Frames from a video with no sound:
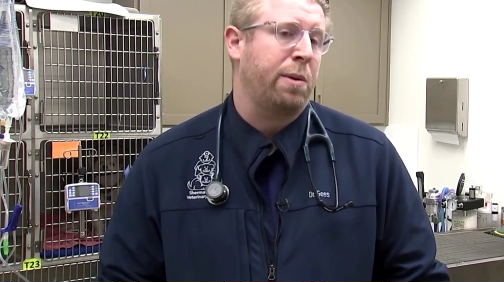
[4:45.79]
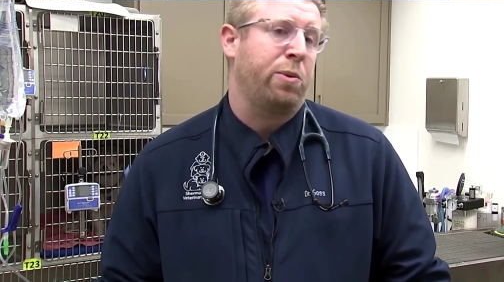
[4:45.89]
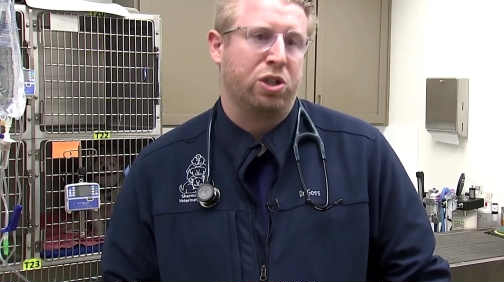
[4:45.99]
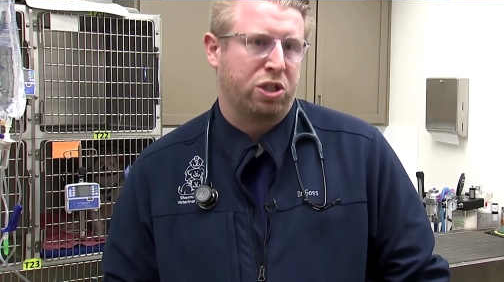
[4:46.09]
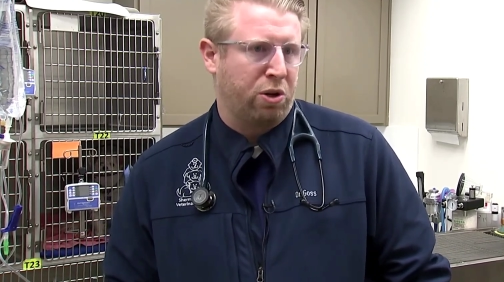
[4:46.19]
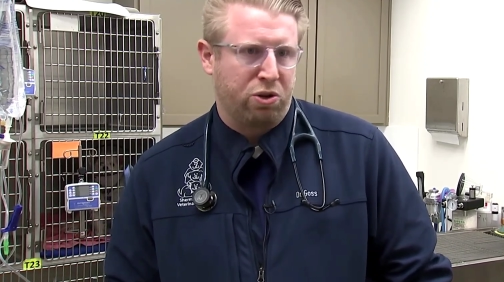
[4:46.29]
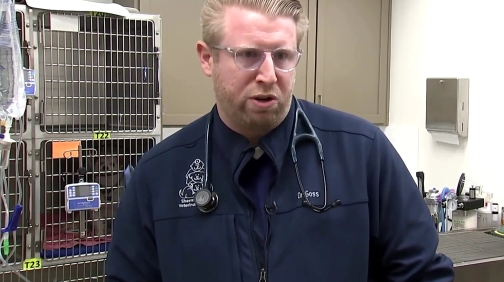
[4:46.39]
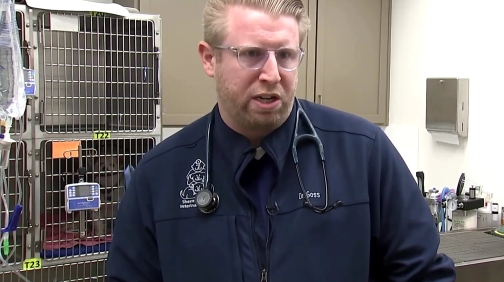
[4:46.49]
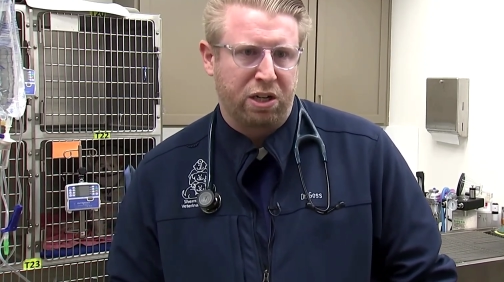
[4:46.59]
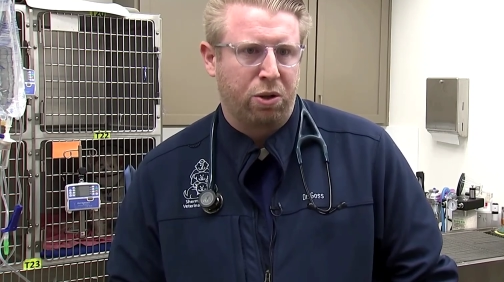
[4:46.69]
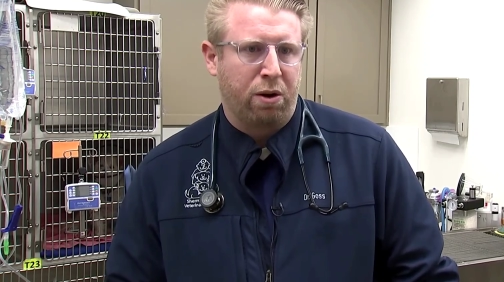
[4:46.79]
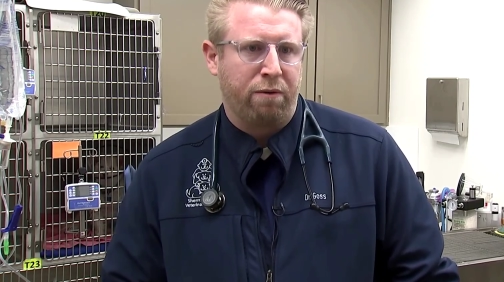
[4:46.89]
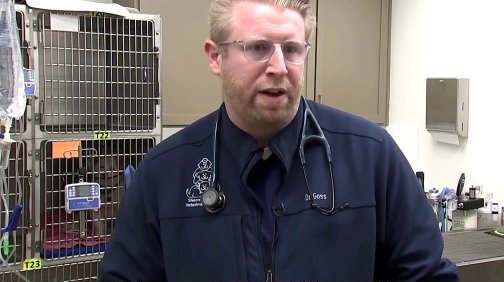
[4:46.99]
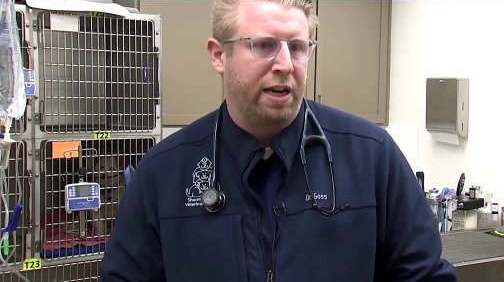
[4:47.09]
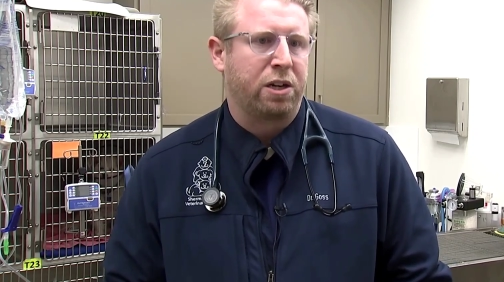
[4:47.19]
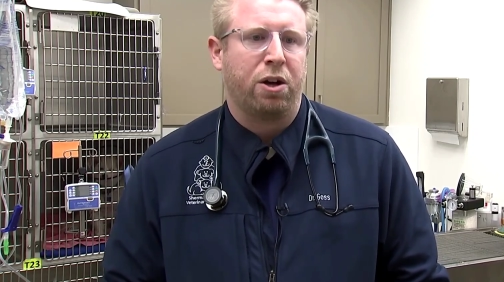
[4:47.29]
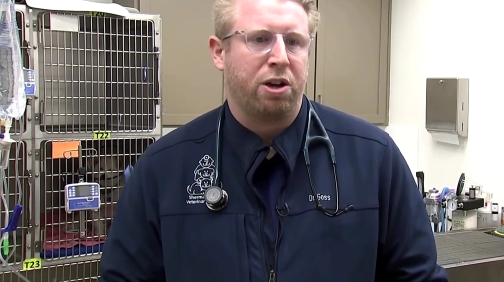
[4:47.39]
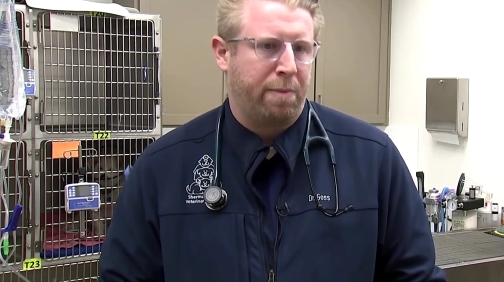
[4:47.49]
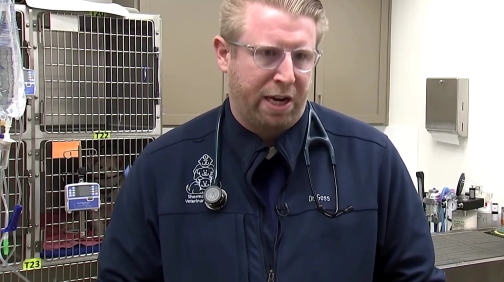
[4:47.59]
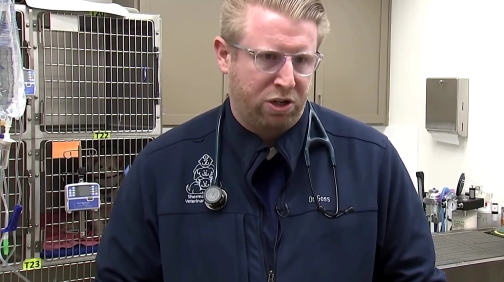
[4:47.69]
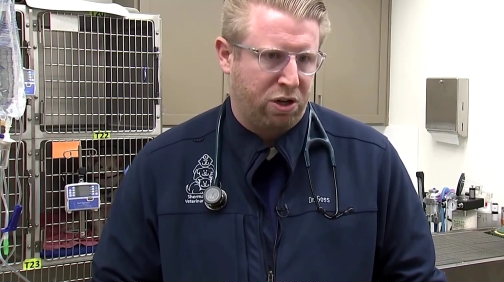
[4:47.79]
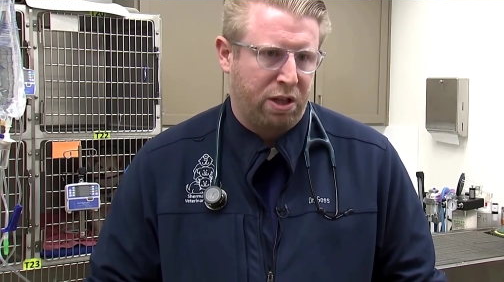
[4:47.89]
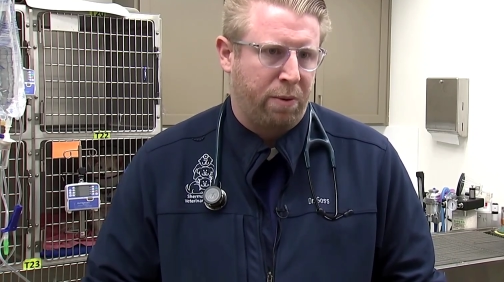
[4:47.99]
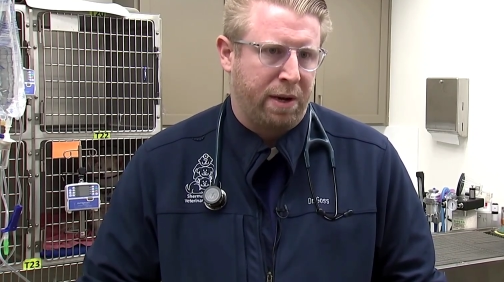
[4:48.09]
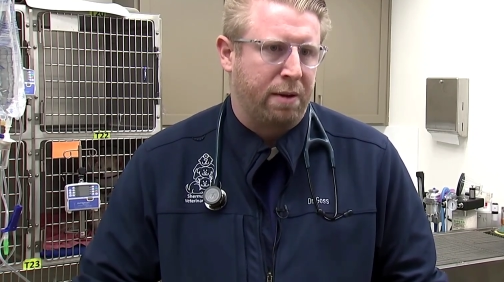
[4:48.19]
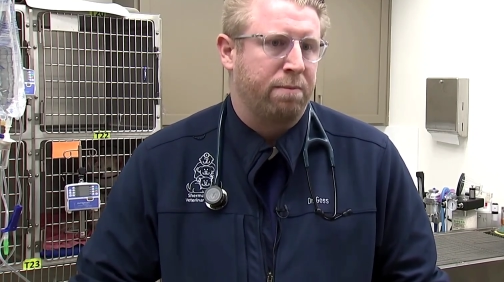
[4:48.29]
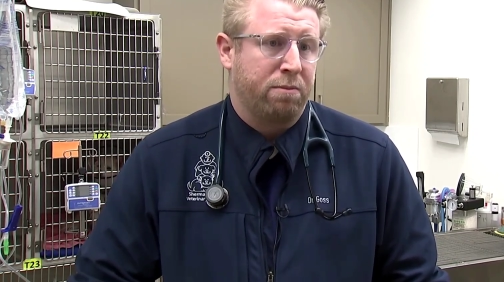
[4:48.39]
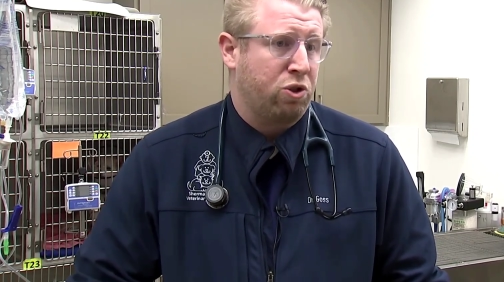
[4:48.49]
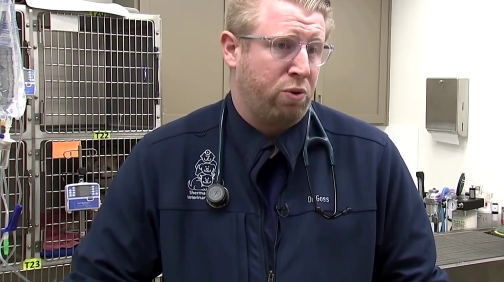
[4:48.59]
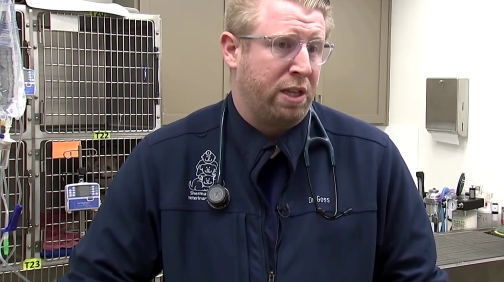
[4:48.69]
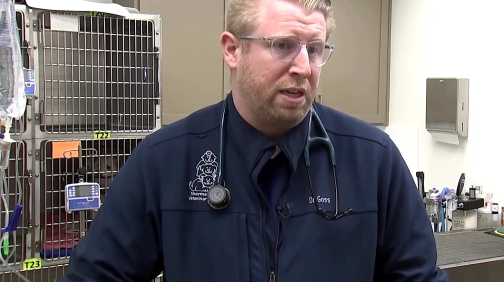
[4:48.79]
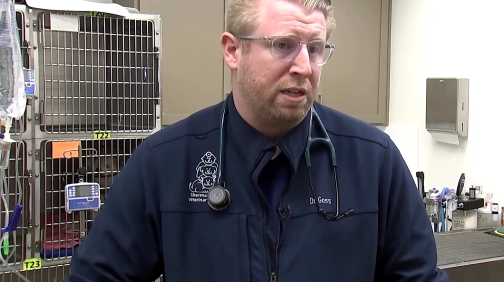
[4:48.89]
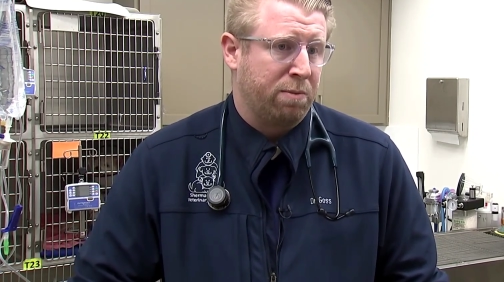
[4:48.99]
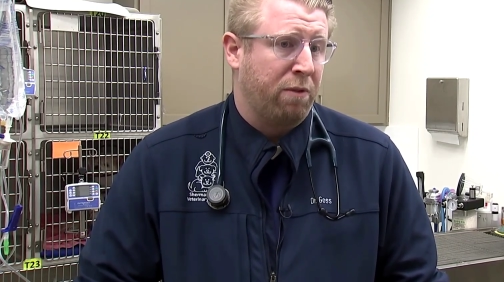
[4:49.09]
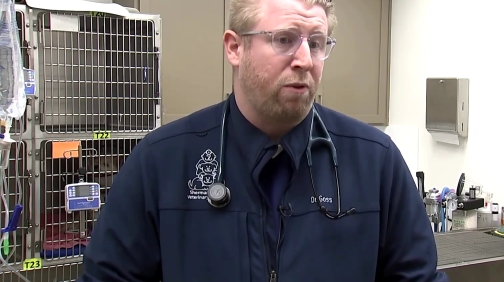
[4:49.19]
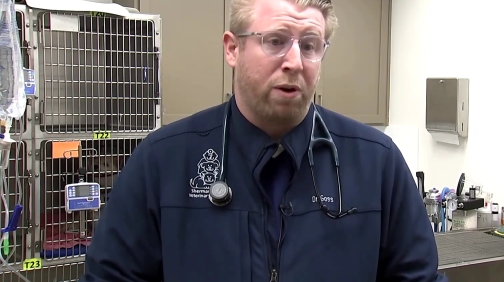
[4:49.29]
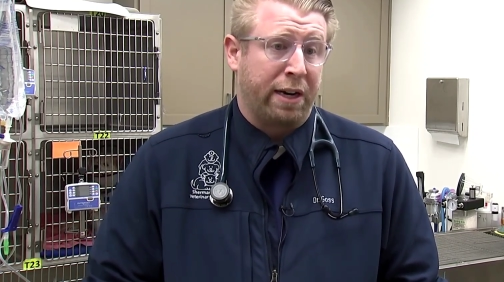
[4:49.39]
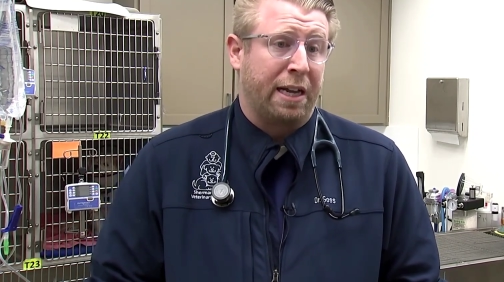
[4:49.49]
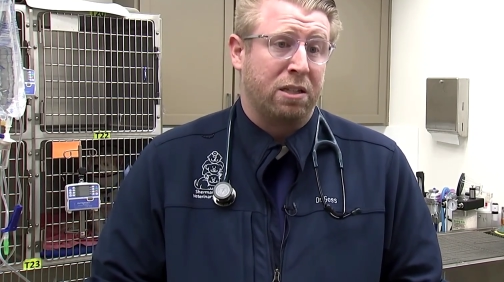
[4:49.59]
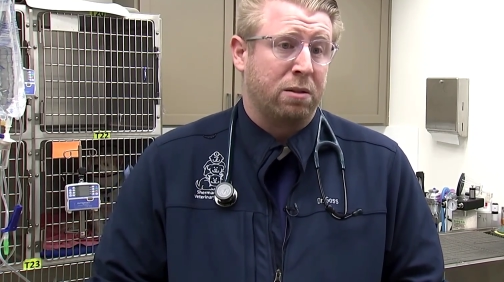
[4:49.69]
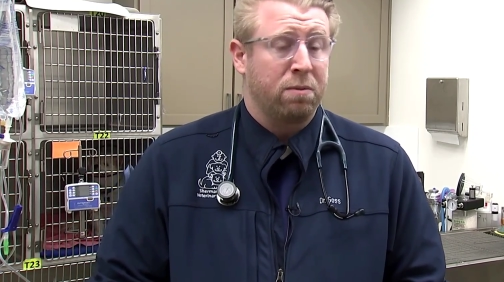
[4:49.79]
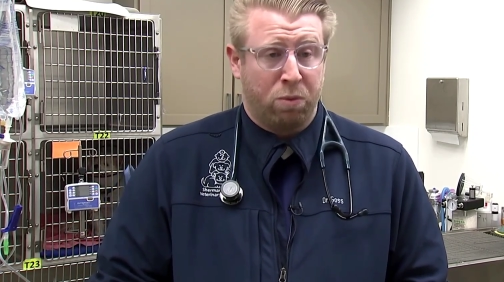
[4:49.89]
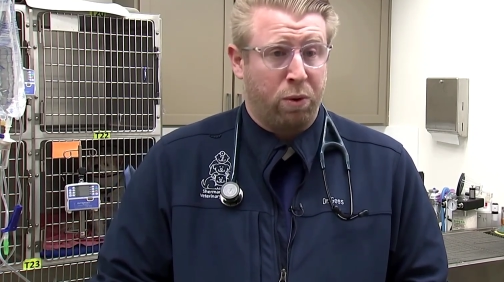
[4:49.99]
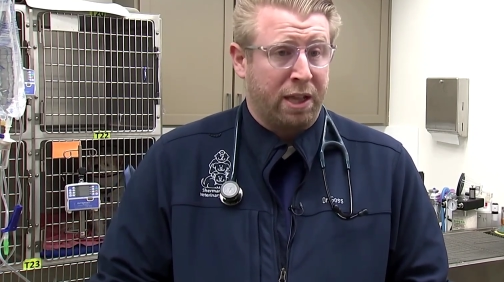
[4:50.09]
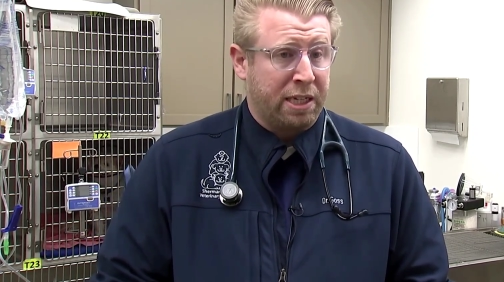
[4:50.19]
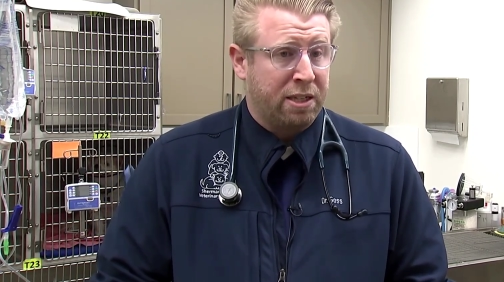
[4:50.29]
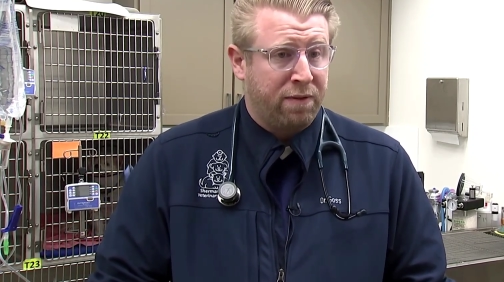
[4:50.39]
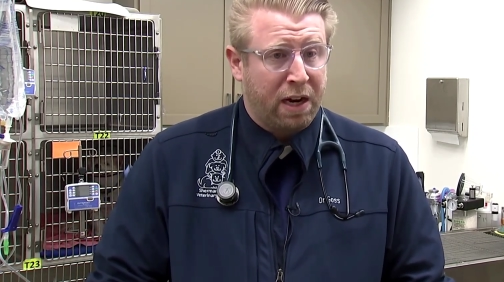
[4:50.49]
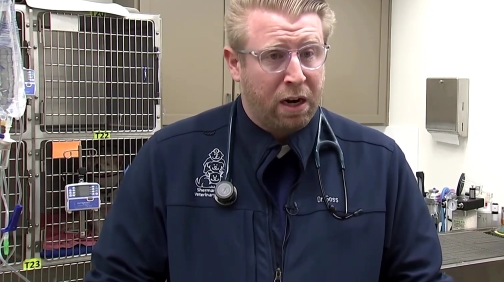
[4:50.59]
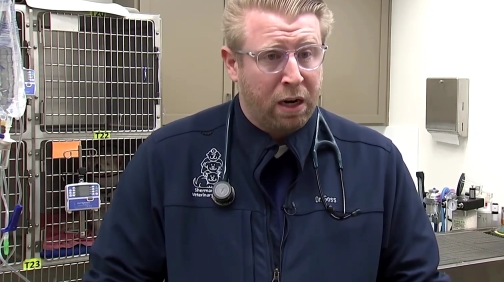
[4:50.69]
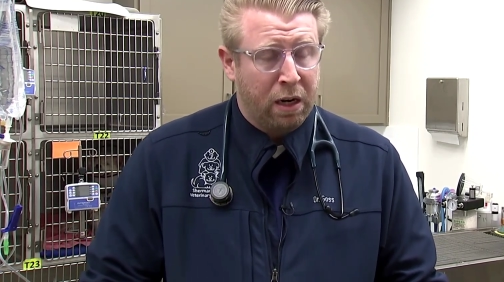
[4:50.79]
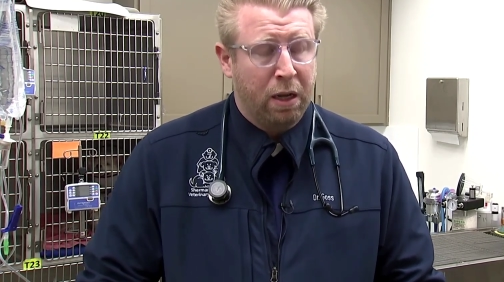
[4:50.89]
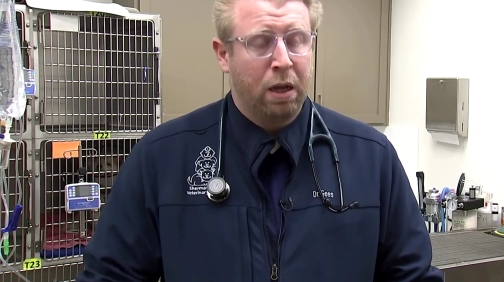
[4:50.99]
maybe we just go straight to chloramphenicol to make sure that we treat this before it gets really severe.